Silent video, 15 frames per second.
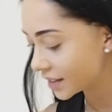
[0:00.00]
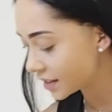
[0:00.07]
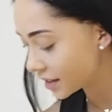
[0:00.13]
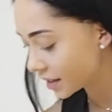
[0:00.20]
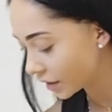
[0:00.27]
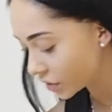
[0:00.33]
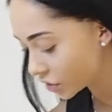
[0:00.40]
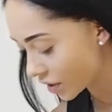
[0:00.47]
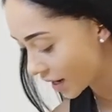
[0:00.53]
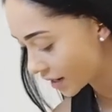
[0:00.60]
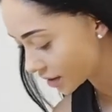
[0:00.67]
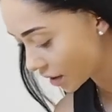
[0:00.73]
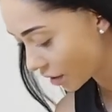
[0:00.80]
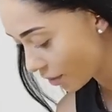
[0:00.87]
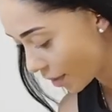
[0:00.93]
is another
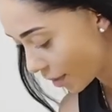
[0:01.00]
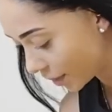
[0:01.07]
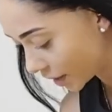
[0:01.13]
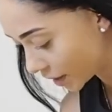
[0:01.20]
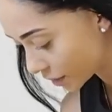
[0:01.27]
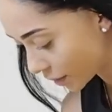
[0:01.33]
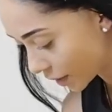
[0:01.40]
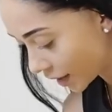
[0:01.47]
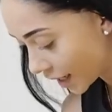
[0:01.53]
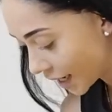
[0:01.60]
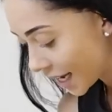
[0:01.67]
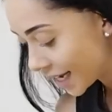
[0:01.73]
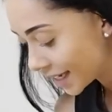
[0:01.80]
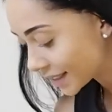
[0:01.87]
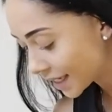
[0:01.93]
dress. I remember this one.
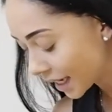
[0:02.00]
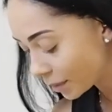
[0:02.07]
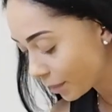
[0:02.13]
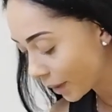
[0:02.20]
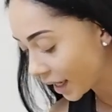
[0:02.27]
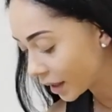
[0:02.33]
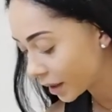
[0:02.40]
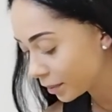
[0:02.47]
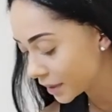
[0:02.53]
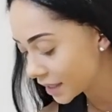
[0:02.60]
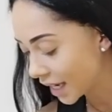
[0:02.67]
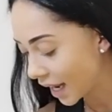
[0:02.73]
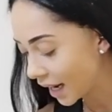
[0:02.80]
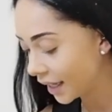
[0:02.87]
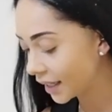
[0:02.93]
Ted Baker
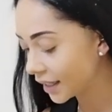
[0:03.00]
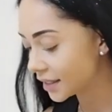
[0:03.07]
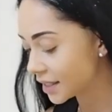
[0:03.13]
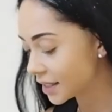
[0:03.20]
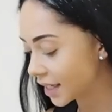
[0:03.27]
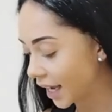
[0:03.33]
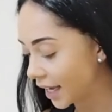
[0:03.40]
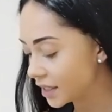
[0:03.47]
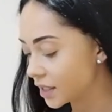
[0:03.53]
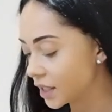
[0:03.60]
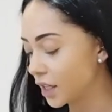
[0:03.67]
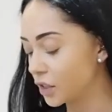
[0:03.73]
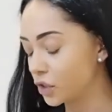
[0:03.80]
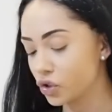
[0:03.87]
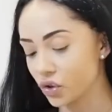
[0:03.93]
metallic
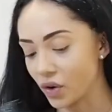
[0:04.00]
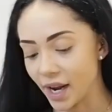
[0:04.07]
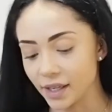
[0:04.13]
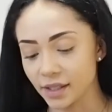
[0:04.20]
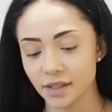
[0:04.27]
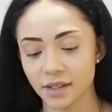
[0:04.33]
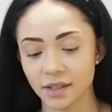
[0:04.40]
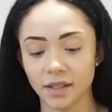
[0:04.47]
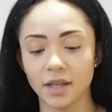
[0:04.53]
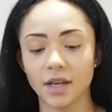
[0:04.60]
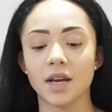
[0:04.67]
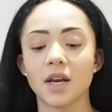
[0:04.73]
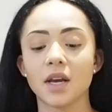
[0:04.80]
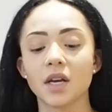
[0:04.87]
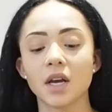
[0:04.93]
skater dress.
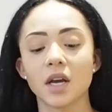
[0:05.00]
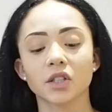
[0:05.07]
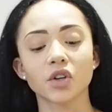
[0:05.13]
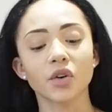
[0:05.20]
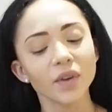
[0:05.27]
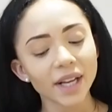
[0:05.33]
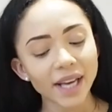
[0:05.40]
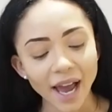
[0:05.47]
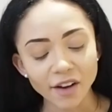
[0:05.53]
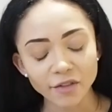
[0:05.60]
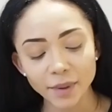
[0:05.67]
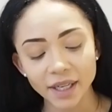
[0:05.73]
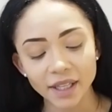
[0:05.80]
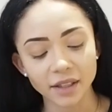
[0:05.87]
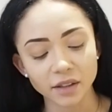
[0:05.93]
I don't really have
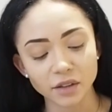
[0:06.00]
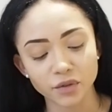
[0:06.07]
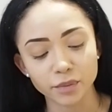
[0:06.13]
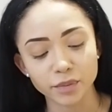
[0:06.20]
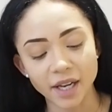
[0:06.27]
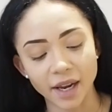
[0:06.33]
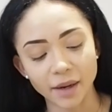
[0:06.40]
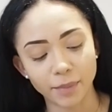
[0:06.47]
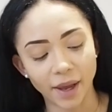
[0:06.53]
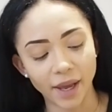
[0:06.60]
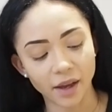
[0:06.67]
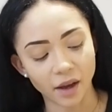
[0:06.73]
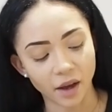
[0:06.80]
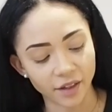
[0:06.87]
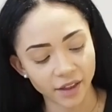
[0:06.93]
many things from Ted
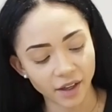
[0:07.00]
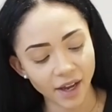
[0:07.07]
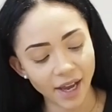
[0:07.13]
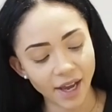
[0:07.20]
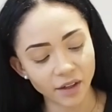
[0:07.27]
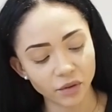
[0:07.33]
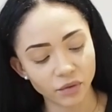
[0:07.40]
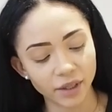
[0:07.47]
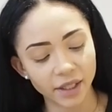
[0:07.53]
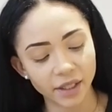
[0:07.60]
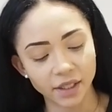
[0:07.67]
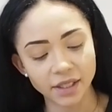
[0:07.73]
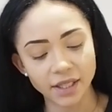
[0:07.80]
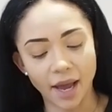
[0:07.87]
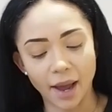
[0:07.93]
Baker. I think I had a really
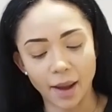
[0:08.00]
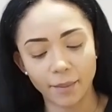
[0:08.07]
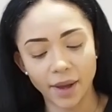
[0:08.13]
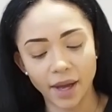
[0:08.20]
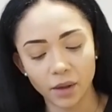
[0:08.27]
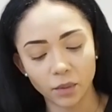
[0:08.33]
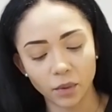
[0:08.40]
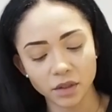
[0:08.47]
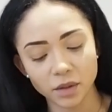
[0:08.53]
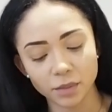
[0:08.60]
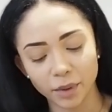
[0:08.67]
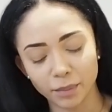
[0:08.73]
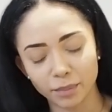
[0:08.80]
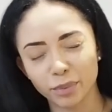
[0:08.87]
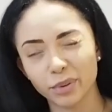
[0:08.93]
nice handbag once,
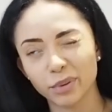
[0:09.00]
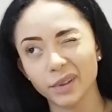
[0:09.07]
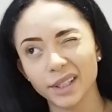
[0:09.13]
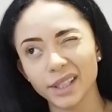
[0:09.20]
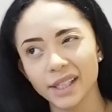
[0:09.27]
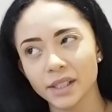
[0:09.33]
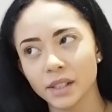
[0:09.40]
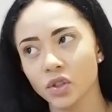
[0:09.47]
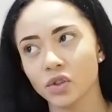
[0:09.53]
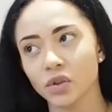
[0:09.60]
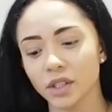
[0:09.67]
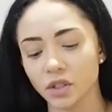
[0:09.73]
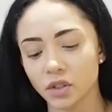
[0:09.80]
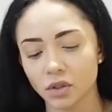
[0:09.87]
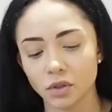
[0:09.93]
but I'm pretty sure
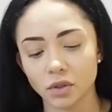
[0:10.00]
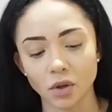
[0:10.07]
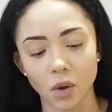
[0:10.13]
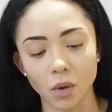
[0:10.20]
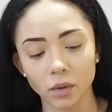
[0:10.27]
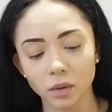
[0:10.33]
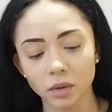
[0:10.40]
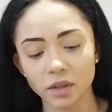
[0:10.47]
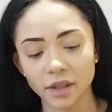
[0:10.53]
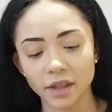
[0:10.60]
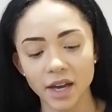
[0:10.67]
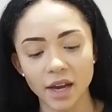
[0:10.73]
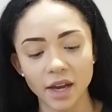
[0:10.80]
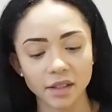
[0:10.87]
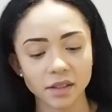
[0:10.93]
I sold
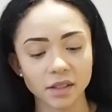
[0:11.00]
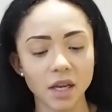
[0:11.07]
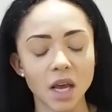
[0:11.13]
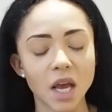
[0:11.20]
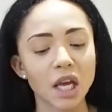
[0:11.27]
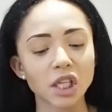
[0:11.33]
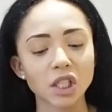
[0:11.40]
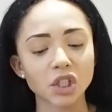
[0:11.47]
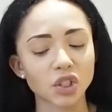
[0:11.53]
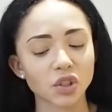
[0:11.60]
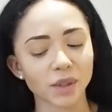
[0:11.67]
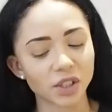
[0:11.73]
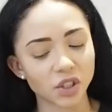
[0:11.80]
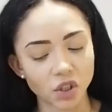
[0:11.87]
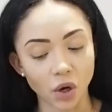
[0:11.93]
that. So
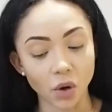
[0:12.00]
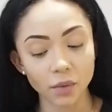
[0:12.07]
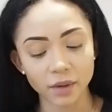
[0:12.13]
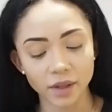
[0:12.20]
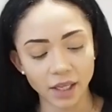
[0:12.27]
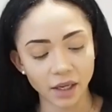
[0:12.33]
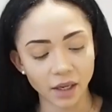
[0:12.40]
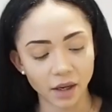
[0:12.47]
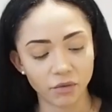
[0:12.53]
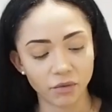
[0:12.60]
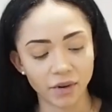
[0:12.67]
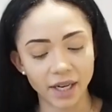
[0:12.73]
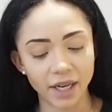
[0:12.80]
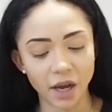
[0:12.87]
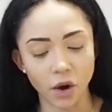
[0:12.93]
I don't think I
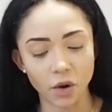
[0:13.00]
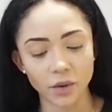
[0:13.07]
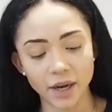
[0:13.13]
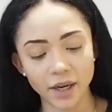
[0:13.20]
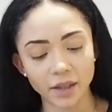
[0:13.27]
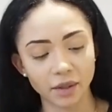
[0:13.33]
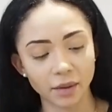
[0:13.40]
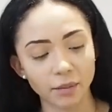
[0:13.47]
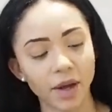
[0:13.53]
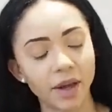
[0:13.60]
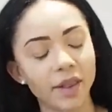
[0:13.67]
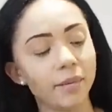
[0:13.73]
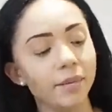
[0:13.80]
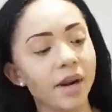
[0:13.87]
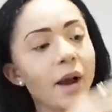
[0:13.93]
really own anything by
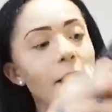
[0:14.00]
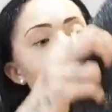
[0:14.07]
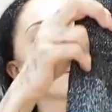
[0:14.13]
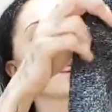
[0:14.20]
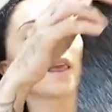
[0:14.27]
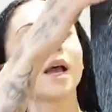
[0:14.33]
them now.